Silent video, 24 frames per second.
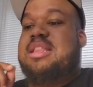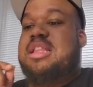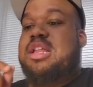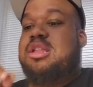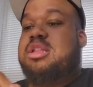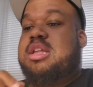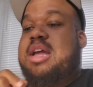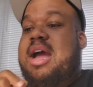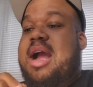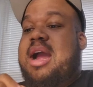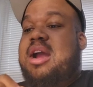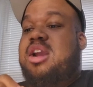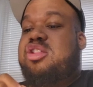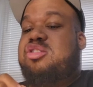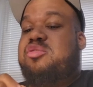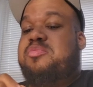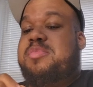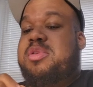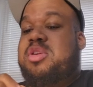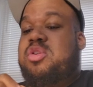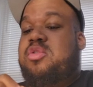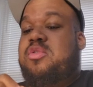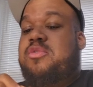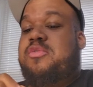this card is
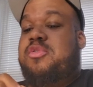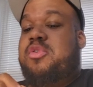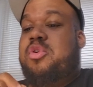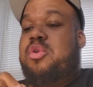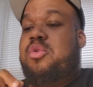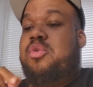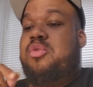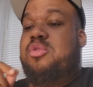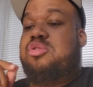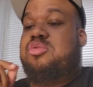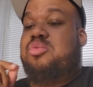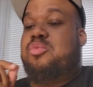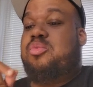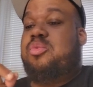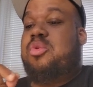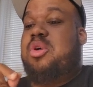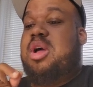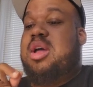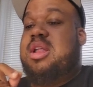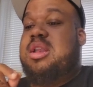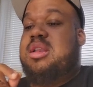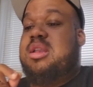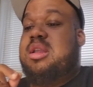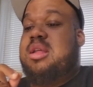beautiful it's
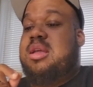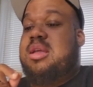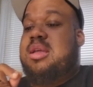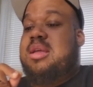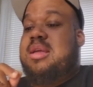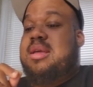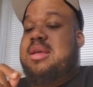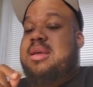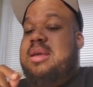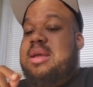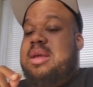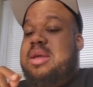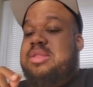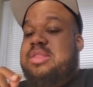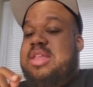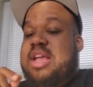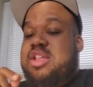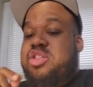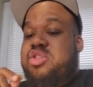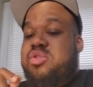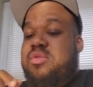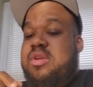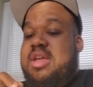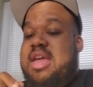one
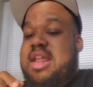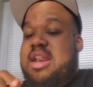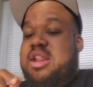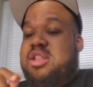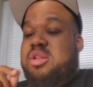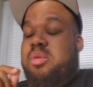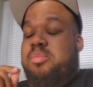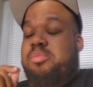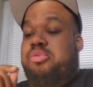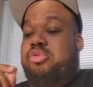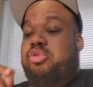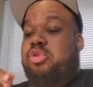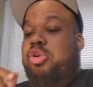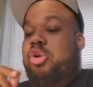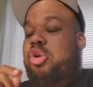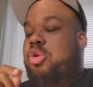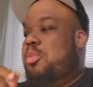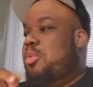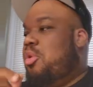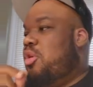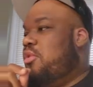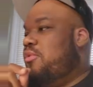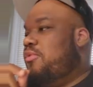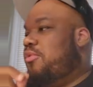that you get is a
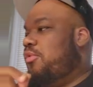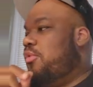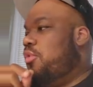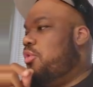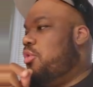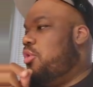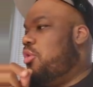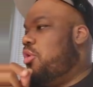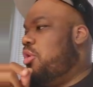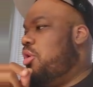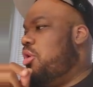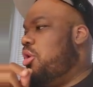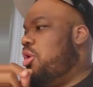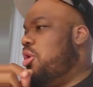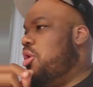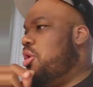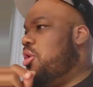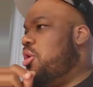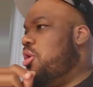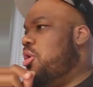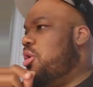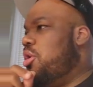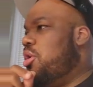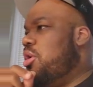promo
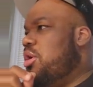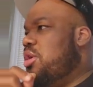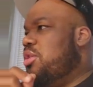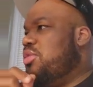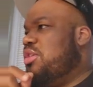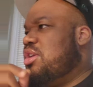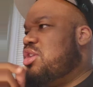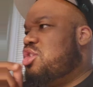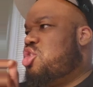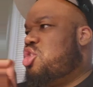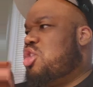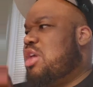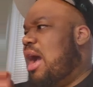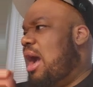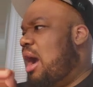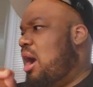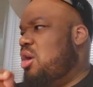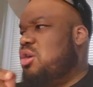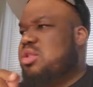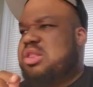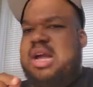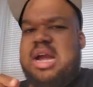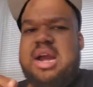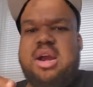for the
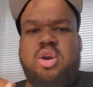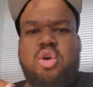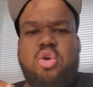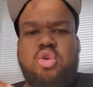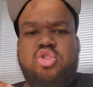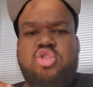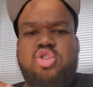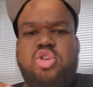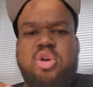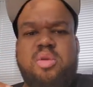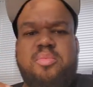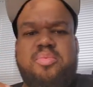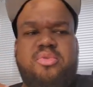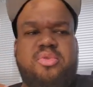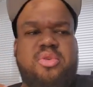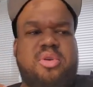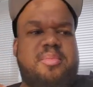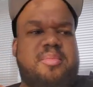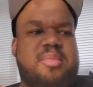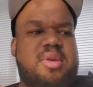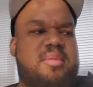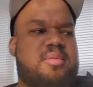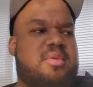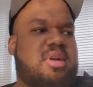Charizard Ultra
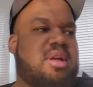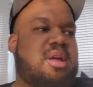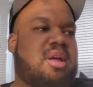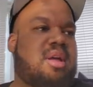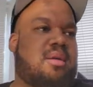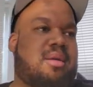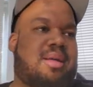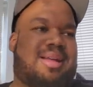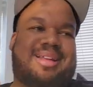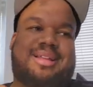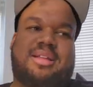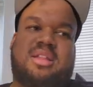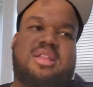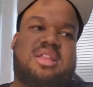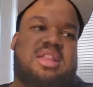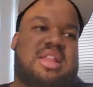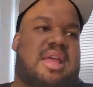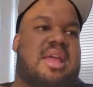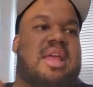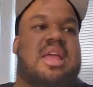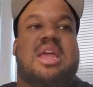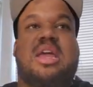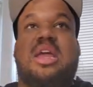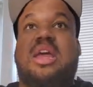Premium.
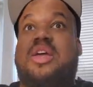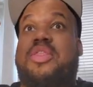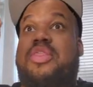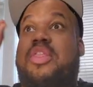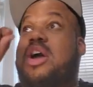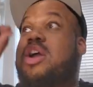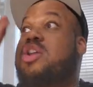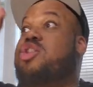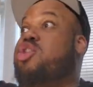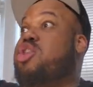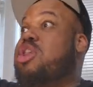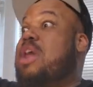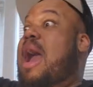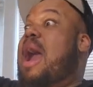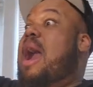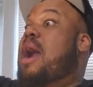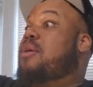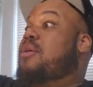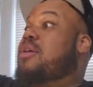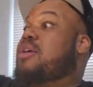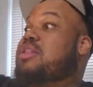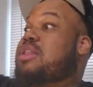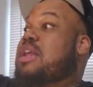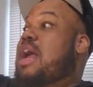the
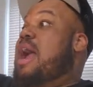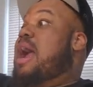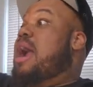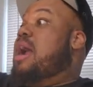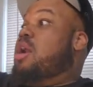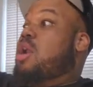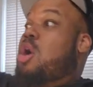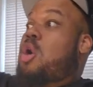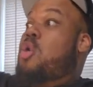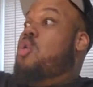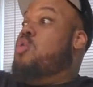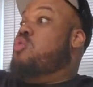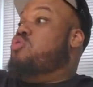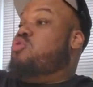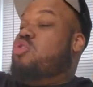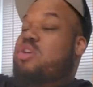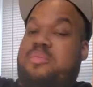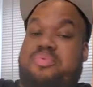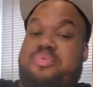Charizard Ultra